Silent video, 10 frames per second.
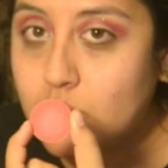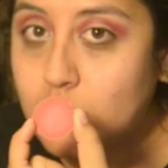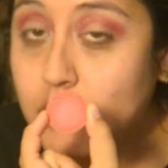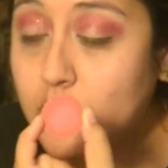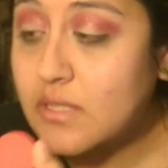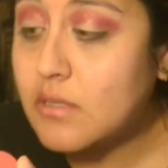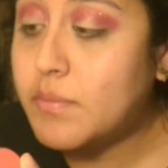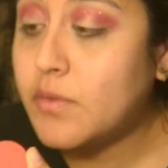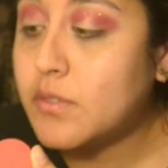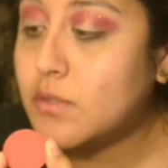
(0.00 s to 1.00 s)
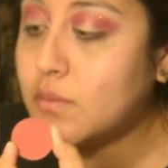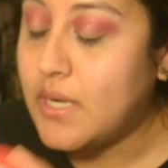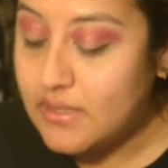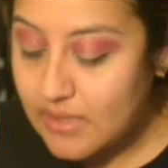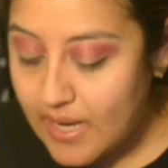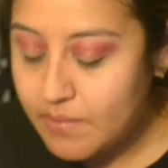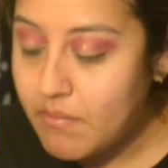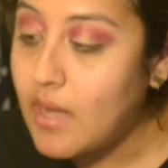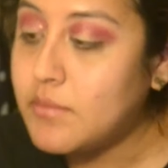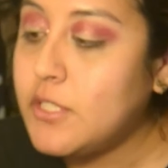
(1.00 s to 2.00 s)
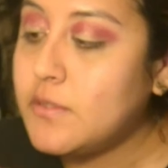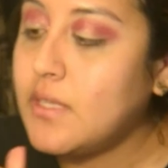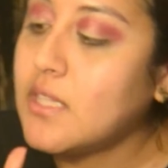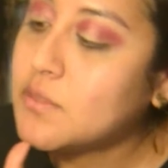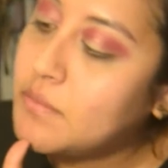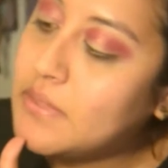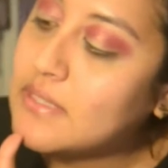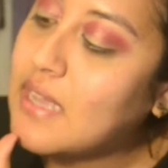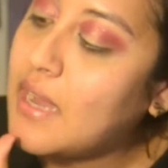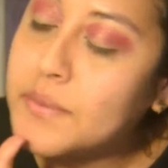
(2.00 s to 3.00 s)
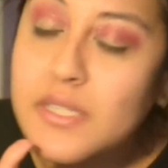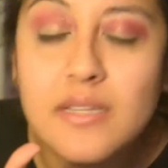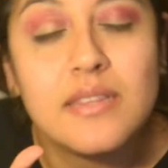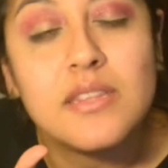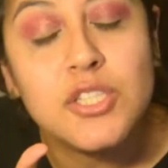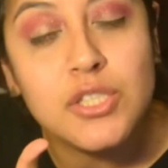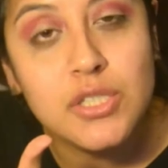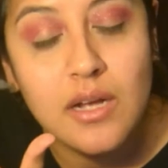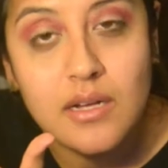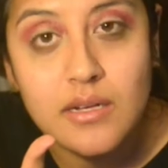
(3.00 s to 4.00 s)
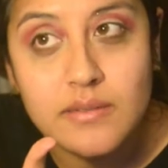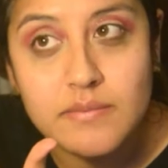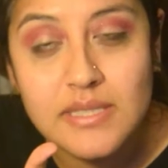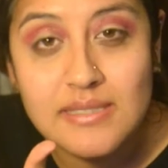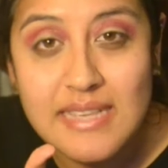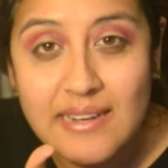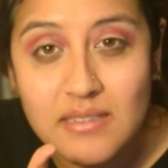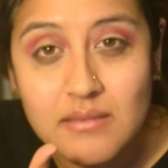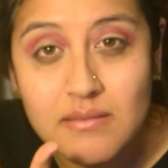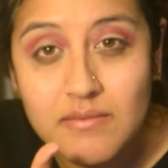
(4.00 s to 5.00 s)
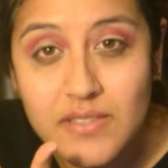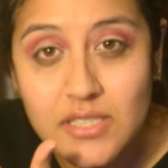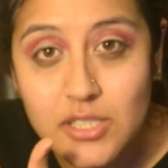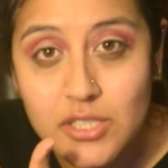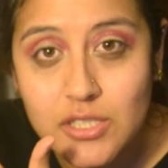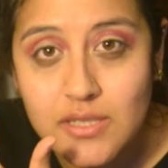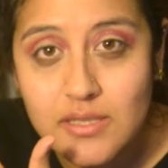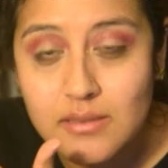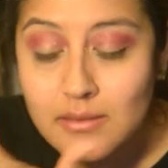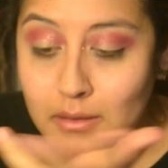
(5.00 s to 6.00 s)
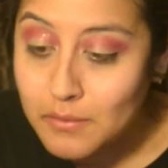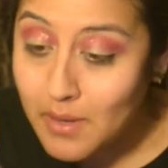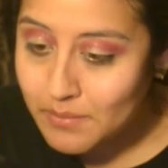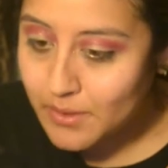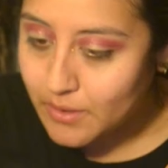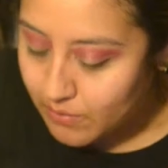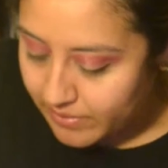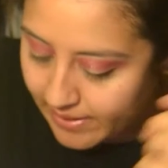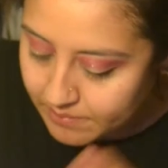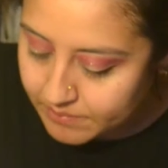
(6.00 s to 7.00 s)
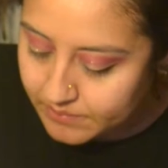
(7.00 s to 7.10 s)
So these are both good reds. I'm choosing this one because I really like the satin finish to this, so I'm gonna go with that.